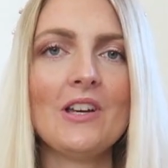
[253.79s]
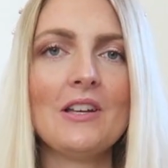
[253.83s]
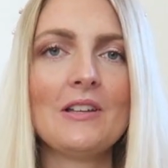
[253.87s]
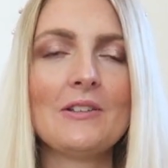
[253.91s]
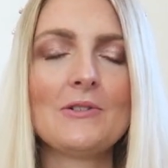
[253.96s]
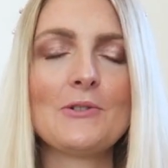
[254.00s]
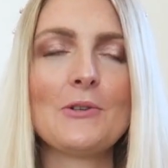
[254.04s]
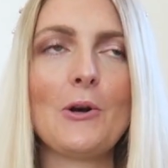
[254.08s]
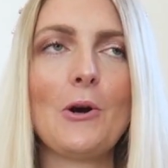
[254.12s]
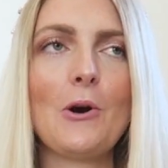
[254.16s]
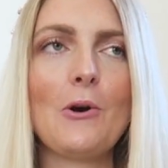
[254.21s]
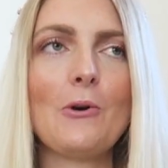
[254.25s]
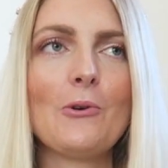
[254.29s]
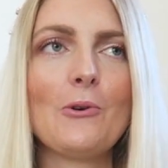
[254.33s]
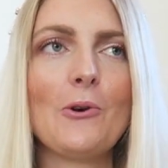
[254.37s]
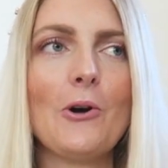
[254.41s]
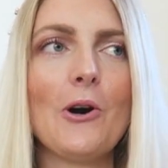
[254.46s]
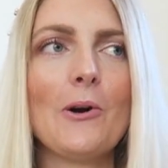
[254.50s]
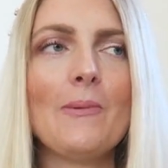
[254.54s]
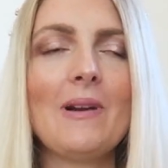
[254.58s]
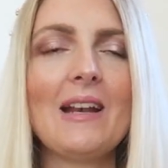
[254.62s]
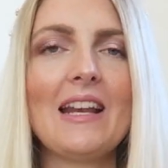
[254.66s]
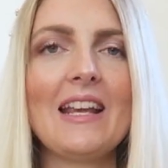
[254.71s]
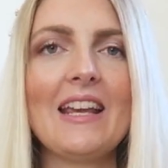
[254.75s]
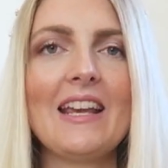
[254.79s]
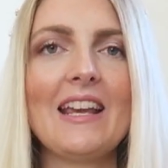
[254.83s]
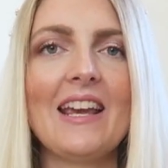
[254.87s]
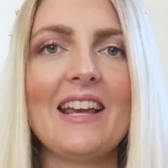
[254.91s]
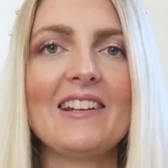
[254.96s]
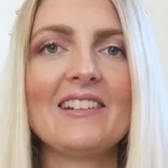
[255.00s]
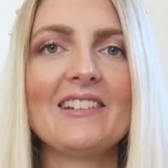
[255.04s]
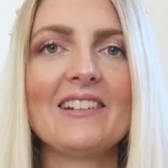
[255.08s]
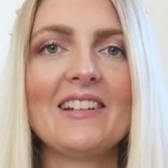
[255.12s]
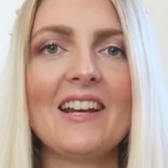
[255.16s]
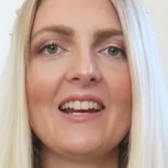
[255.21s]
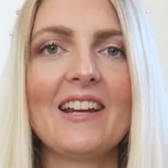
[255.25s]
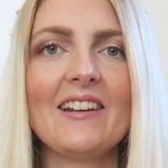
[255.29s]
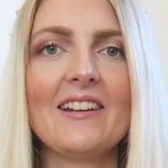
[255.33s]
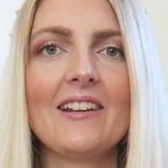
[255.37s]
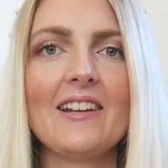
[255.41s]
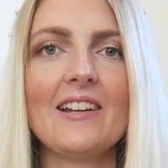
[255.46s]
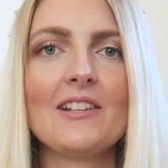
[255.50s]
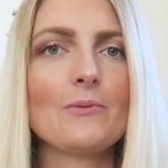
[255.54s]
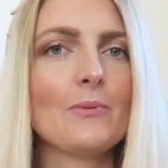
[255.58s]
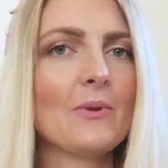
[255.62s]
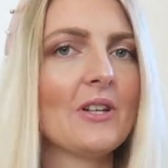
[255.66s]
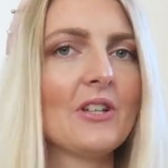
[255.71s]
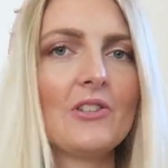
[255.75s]
So normally in the
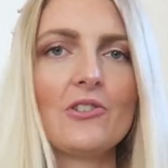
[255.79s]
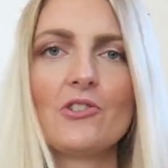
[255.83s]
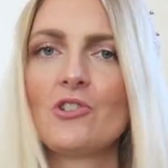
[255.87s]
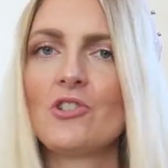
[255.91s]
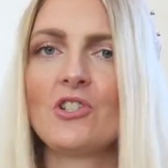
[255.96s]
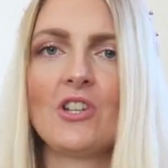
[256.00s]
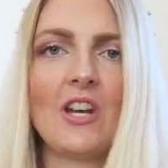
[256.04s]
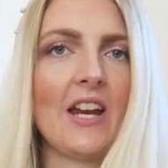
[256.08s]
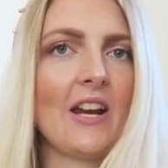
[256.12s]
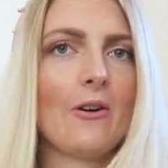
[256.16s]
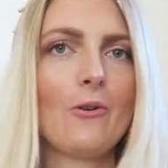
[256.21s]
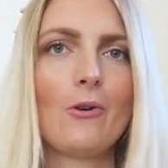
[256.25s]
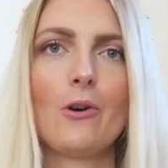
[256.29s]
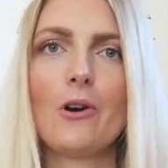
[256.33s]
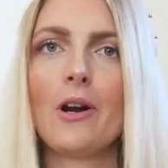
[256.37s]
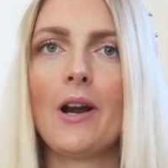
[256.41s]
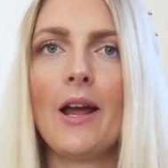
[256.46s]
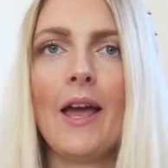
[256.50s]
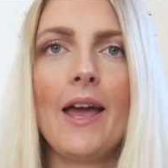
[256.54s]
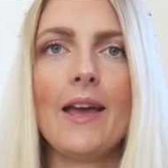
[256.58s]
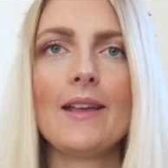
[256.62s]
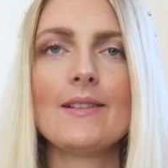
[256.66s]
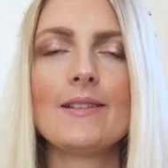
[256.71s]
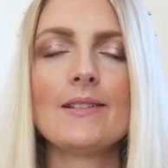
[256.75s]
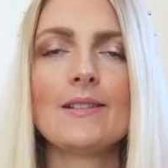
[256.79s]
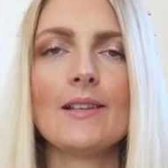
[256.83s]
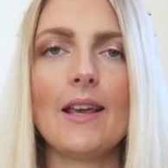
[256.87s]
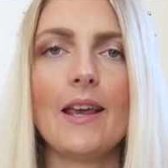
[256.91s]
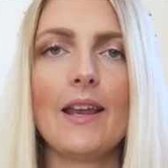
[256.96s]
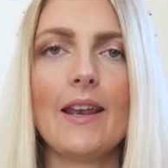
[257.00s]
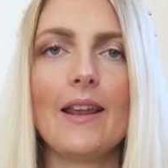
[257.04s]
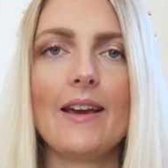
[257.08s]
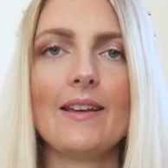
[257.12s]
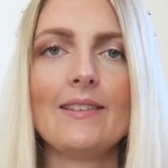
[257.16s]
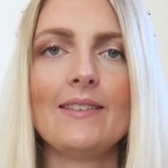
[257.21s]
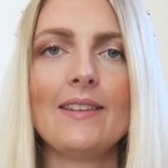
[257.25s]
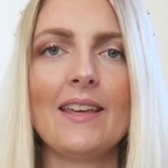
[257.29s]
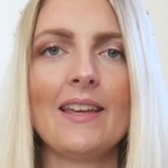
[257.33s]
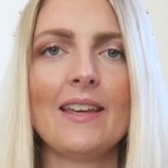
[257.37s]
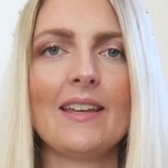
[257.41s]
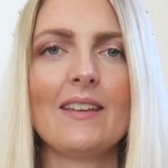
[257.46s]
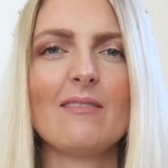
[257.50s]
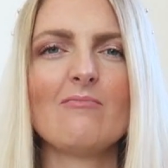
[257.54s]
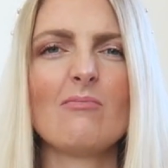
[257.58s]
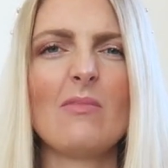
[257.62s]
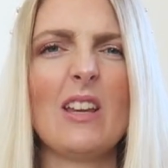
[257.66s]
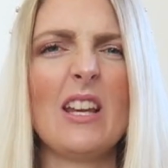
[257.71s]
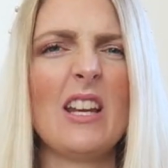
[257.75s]
Netherlands we just shake our heads and I
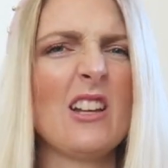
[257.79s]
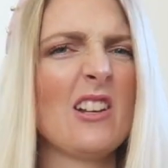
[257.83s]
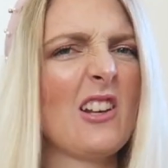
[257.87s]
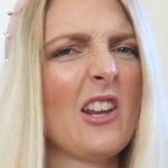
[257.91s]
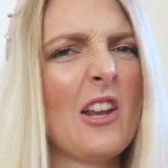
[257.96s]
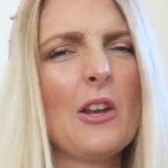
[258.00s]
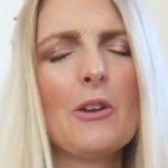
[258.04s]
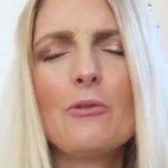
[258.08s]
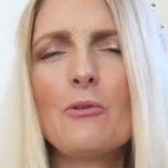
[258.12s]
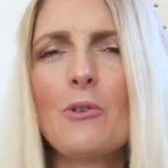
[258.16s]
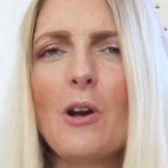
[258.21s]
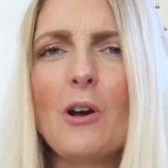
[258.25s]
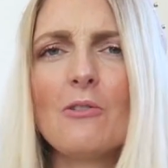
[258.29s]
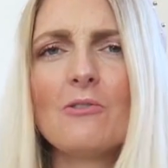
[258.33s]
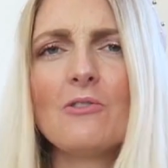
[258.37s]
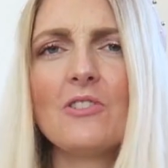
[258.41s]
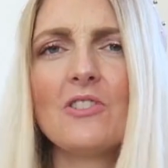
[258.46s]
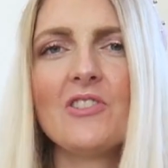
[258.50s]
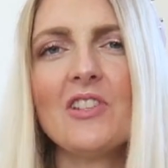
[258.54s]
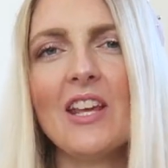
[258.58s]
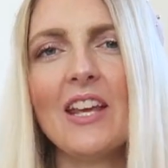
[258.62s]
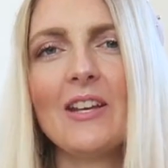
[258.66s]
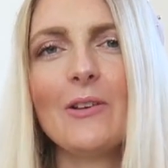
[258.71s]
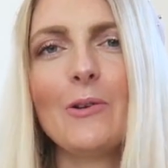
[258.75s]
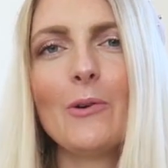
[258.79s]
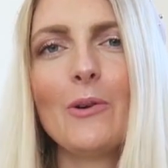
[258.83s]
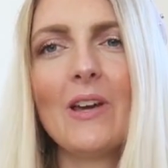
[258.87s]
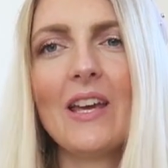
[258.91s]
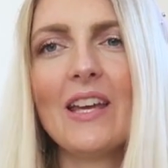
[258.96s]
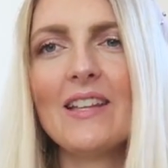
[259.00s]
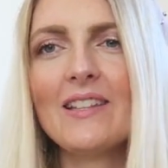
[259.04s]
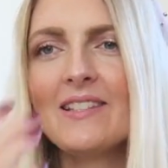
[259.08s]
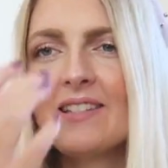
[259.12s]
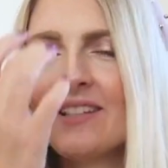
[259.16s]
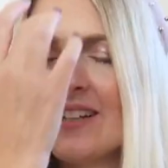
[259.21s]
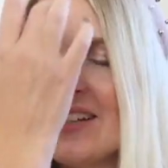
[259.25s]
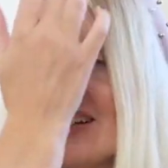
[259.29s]
think in a lot of countries they do it.